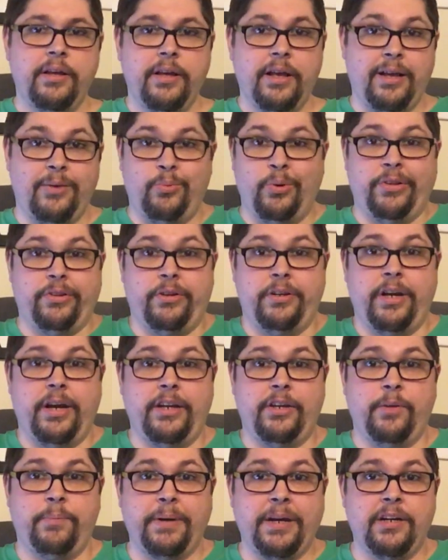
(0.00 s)
and whether or not
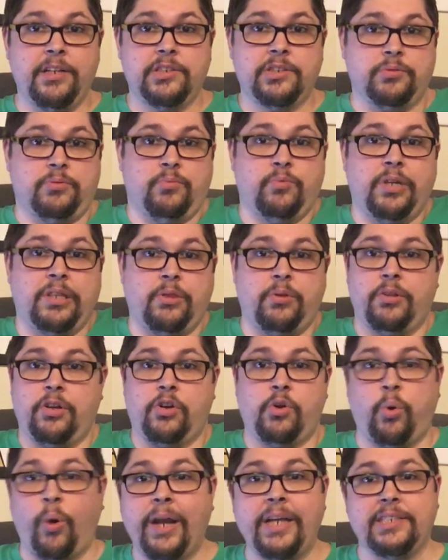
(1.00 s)
your parents went through the
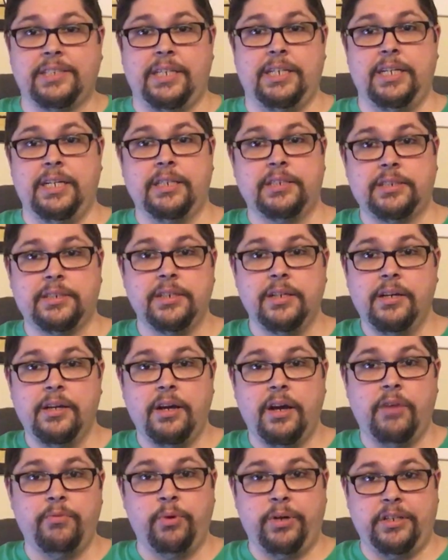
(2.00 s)
craziness
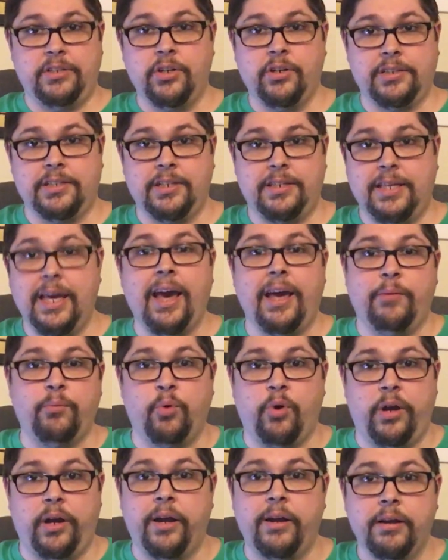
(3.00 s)
of what it took to get
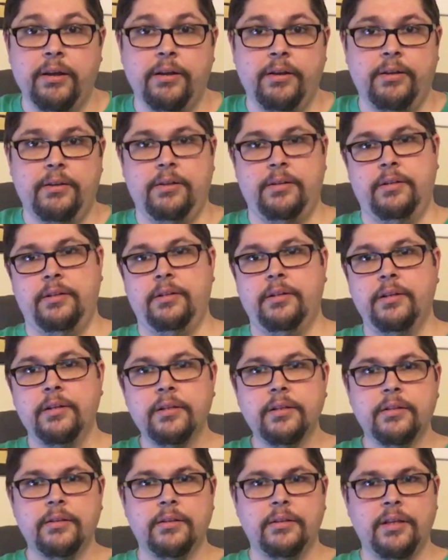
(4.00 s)
one.
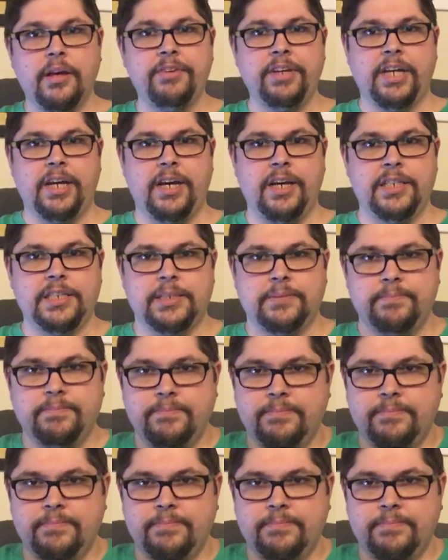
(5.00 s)
Love you guys.